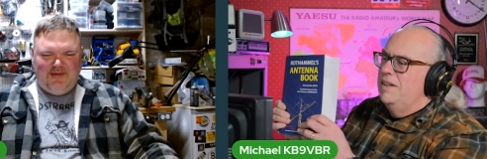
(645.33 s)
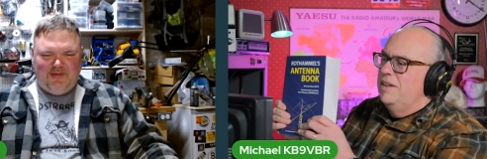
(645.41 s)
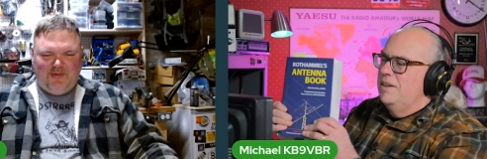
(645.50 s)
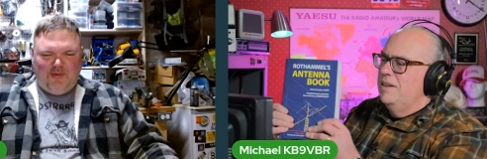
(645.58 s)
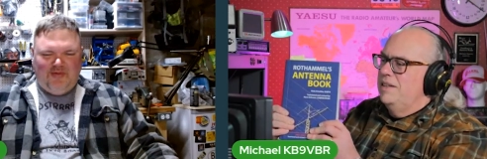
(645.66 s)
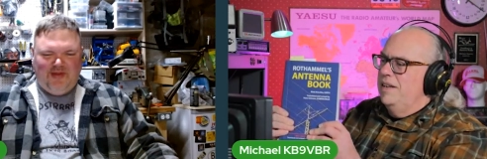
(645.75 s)

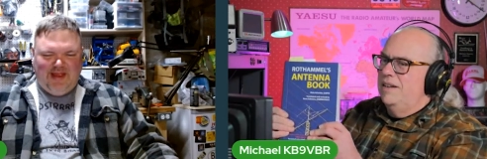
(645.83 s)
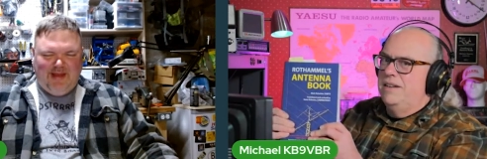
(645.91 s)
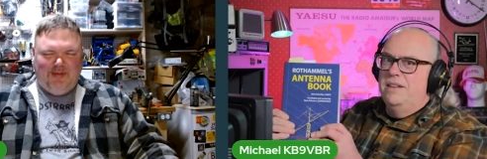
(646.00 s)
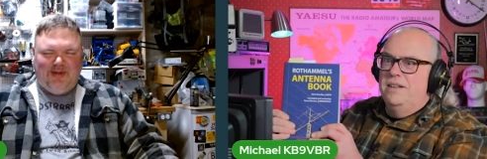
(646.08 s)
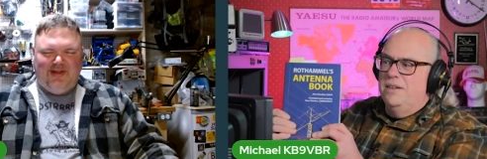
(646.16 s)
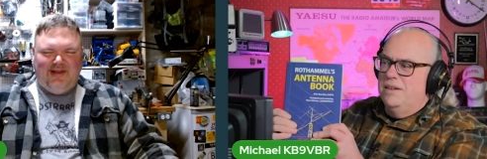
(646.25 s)
Speaker 1: Roth yeah.
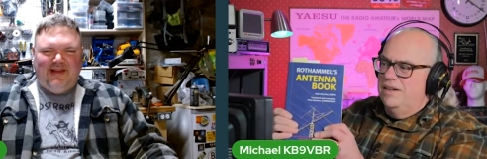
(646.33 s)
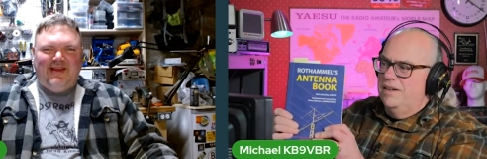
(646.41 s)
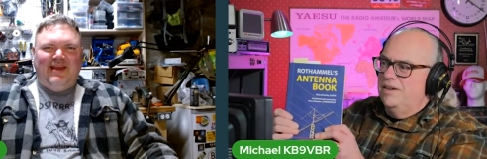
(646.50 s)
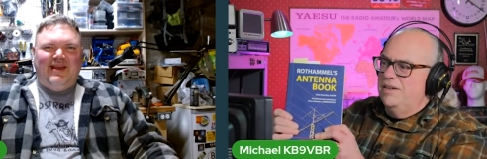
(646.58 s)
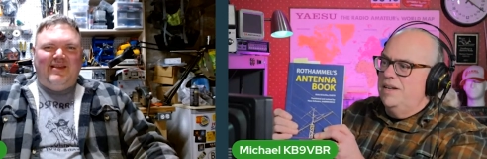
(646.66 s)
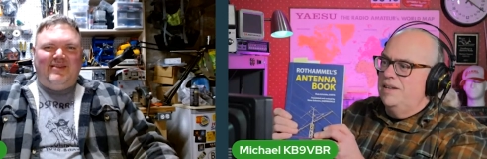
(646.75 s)
Hamel.
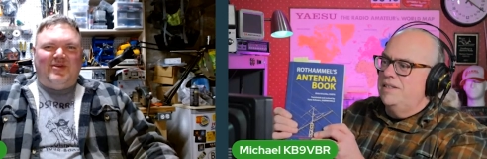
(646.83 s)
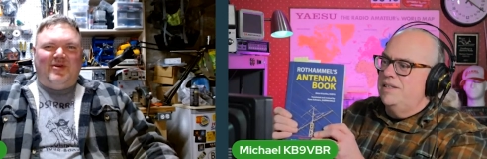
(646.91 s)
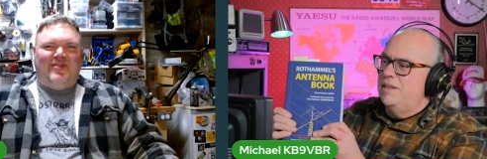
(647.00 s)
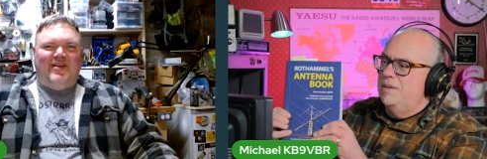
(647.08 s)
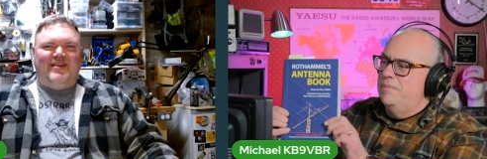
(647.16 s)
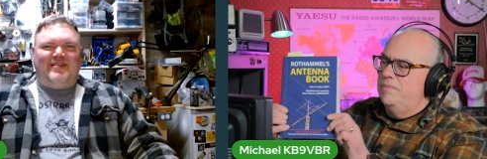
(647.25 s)
Yeah.
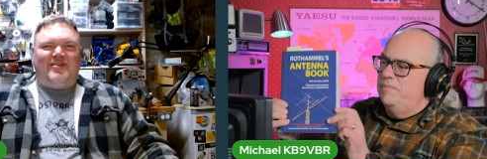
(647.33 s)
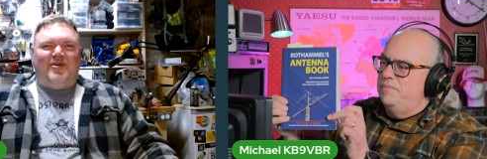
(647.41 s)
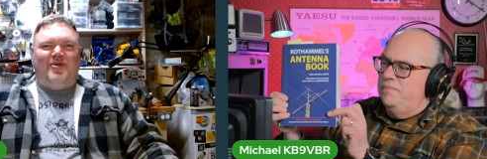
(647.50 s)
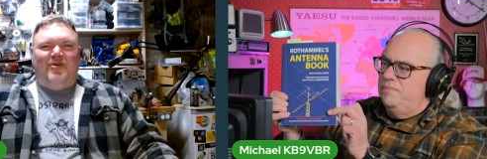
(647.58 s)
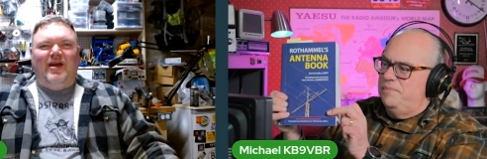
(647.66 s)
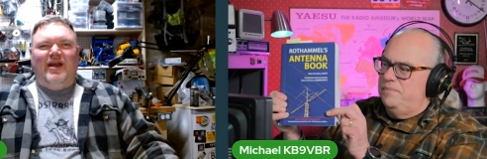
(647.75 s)
So this,
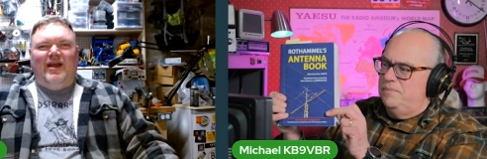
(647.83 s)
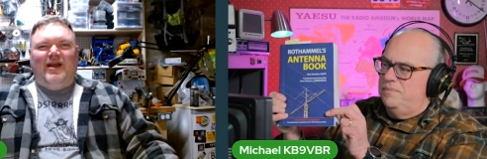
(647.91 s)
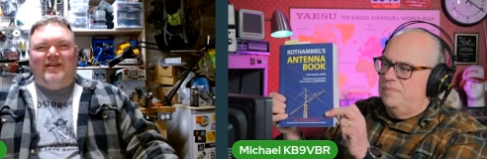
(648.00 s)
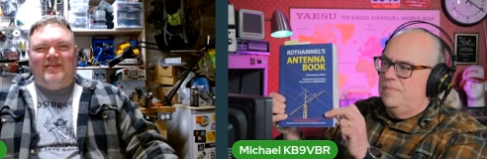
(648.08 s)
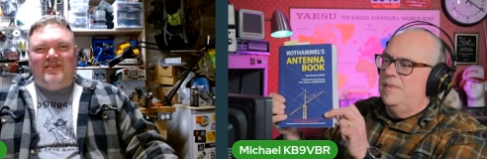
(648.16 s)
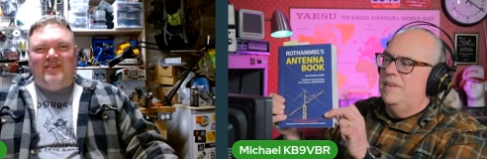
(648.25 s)
so
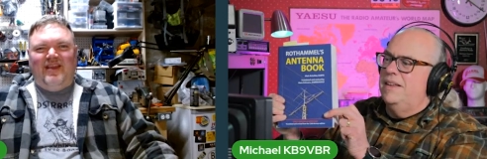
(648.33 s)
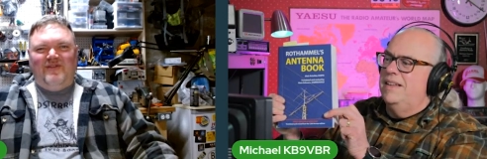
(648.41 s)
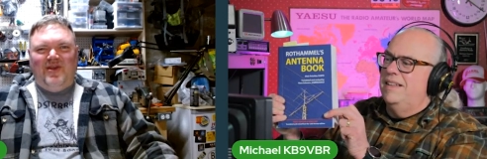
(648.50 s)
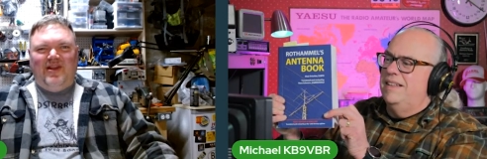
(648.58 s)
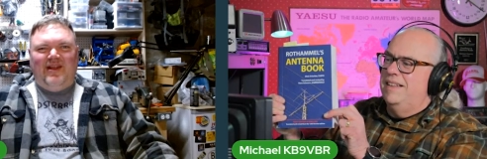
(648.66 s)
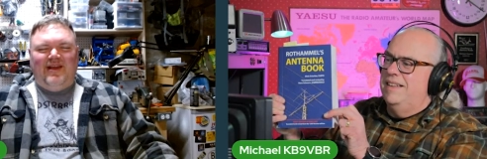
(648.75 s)

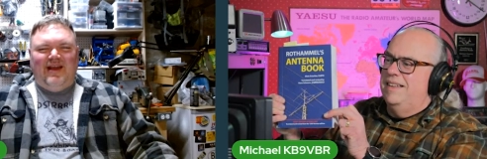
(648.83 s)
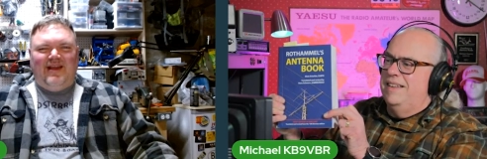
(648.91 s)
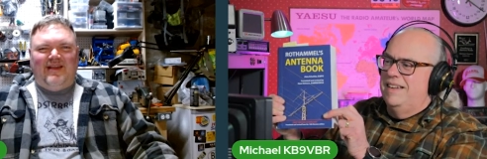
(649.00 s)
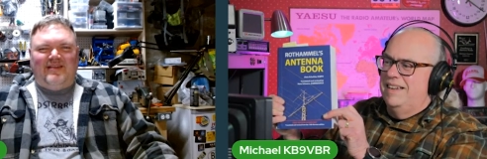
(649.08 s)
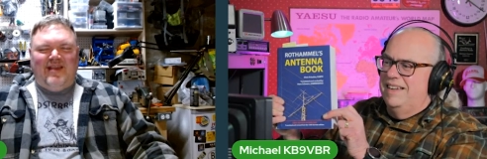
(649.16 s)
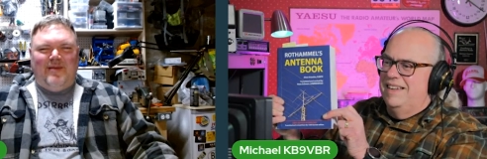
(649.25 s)
give you an
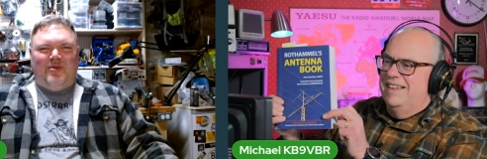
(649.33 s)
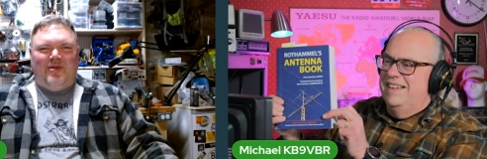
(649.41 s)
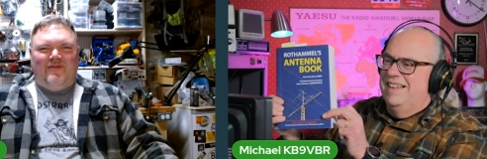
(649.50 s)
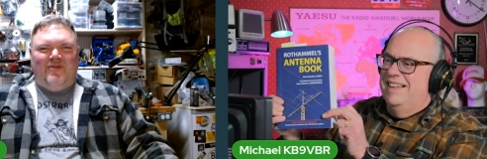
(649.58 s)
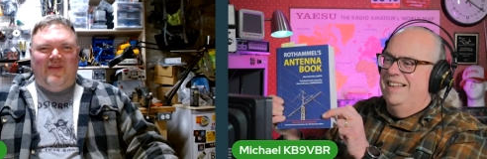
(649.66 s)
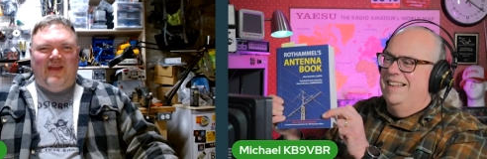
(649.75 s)

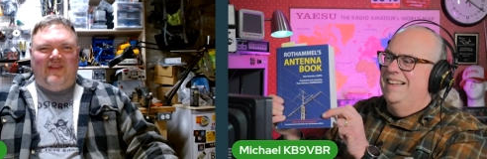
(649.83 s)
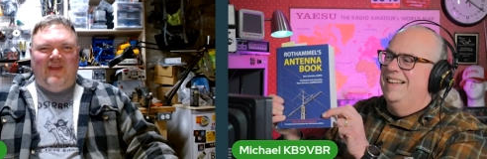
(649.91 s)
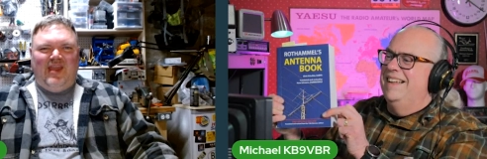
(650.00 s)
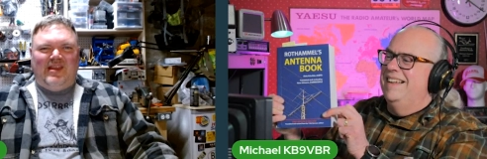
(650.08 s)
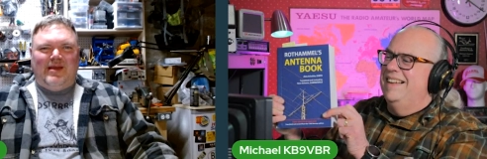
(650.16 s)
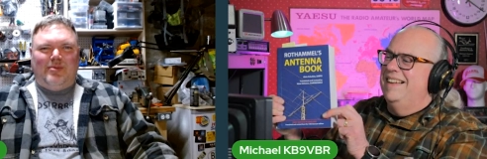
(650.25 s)
example of you've had the
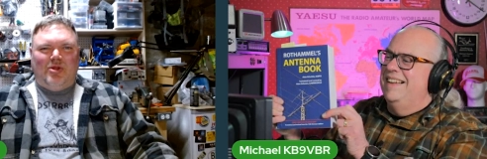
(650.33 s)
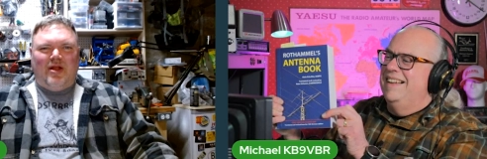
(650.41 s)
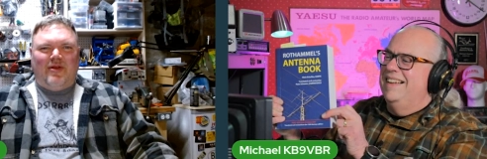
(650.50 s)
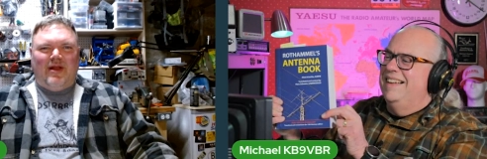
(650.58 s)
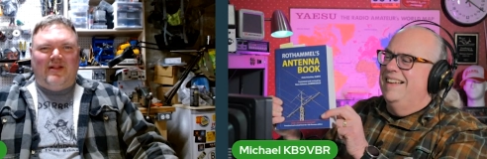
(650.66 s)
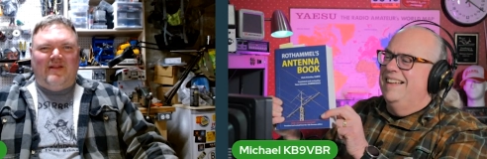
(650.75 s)

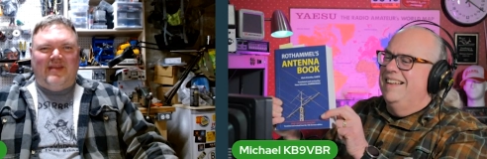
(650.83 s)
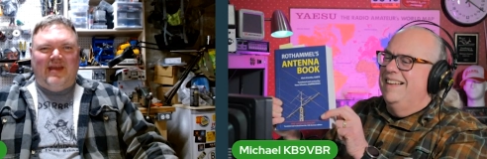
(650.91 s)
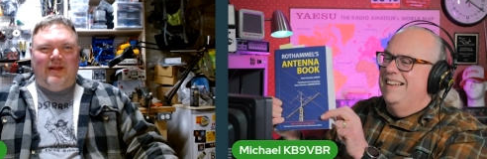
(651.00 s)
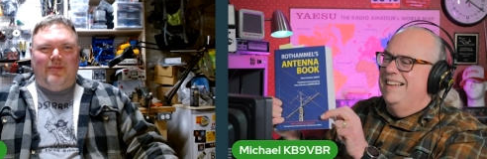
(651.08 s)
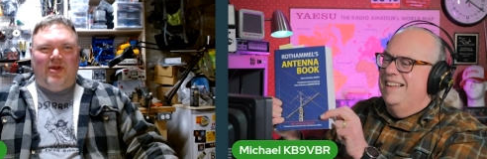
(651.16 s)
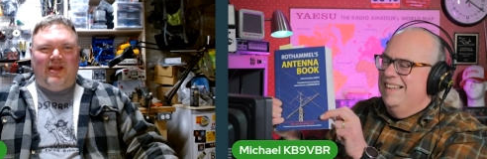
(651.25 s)
ARRL
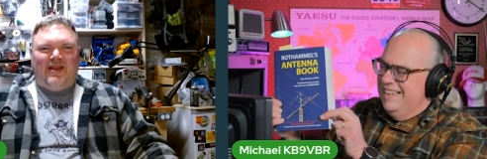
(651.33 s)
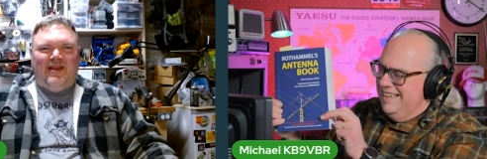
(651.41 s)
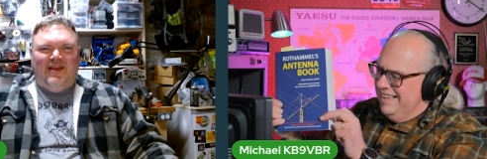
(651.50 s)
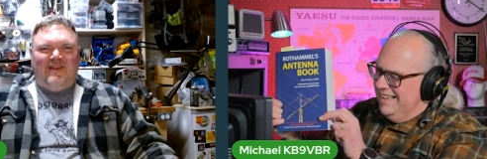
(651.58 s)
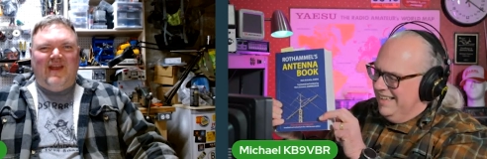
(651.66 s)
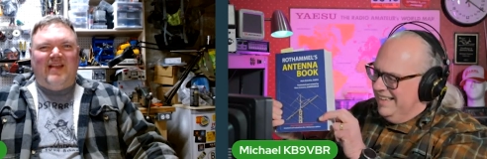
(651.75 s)
antenna book.
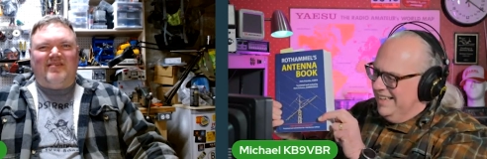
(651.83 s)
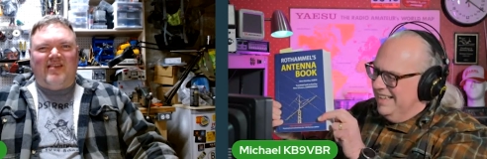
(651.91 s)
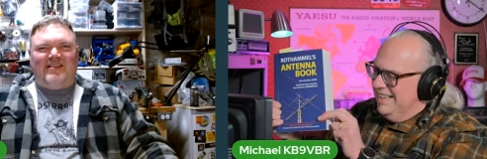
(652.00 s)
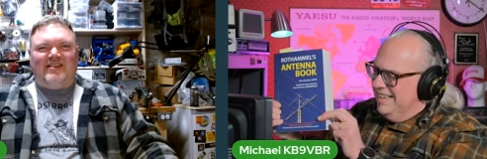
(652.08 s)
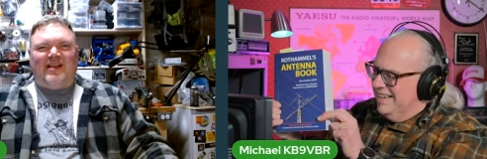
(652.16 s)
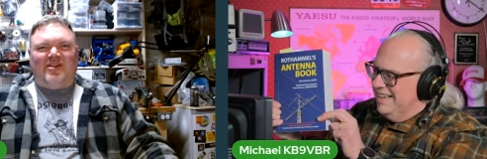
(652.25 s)
That's
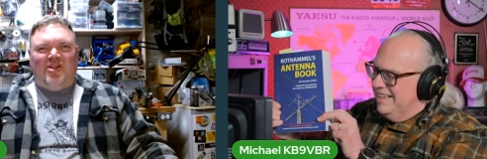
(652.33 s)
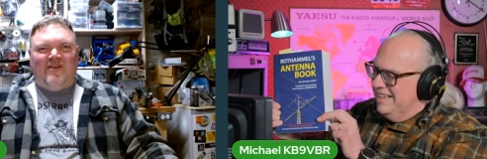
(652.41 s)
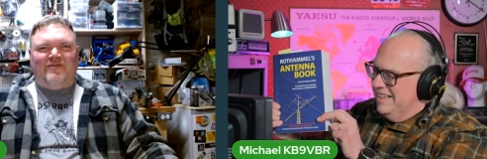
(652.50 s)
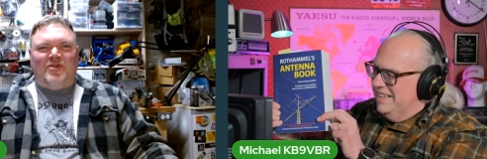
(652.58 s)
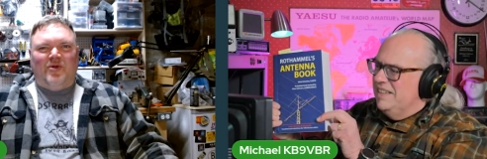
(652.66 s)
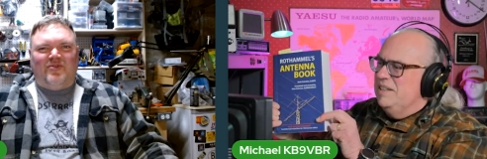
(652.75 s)
like yeah. the
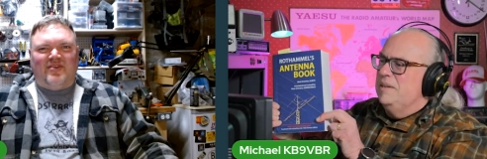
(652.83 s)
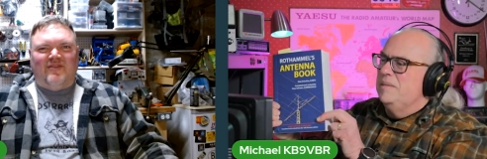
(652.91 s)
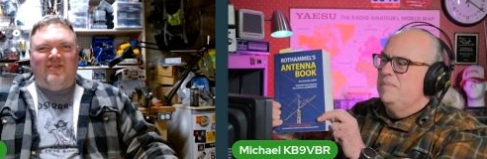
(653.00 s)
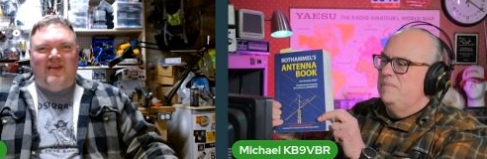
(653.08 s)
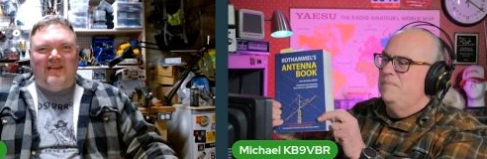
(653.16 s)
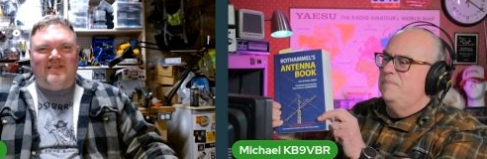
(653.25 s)
cliff notes
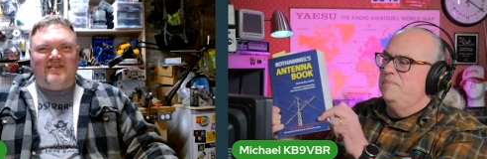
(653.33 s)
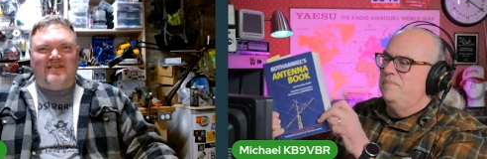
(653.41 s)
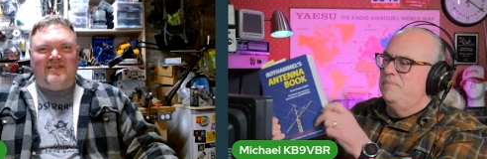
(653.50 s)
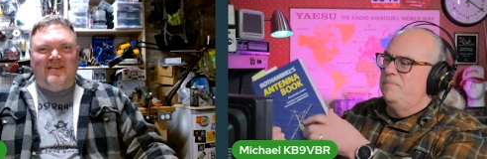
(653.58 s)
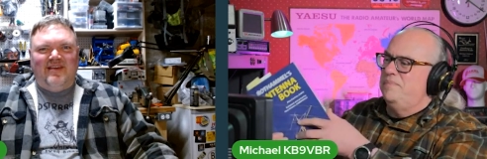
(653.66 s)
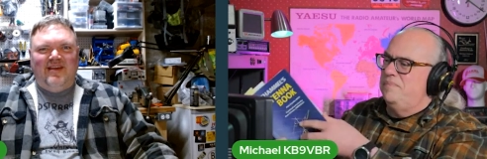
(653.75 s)
of
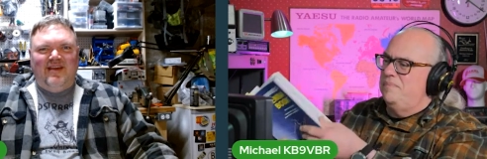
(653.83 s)
this.